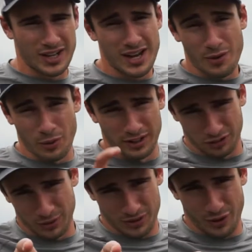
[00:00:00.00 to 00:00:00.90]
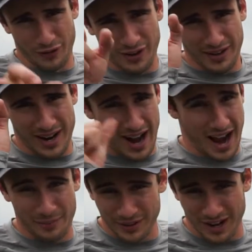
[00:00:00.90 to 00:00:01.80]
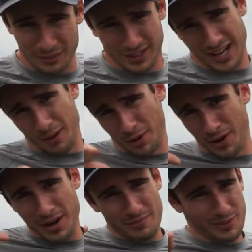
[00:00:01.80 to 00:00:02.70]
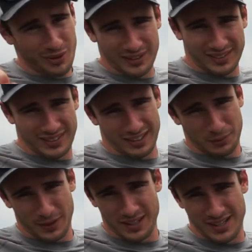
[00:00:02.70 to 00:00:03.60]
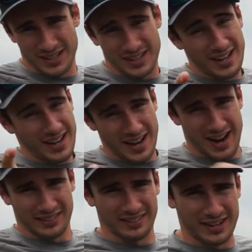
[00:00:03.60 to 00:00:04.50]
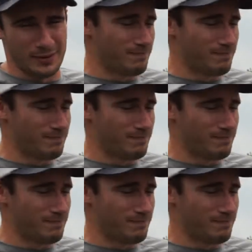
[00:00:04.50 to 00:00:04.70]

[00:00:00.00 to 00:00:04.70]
We're going to switch over. I'm going to grab the camera. Melissa's going to explain to you how to skip.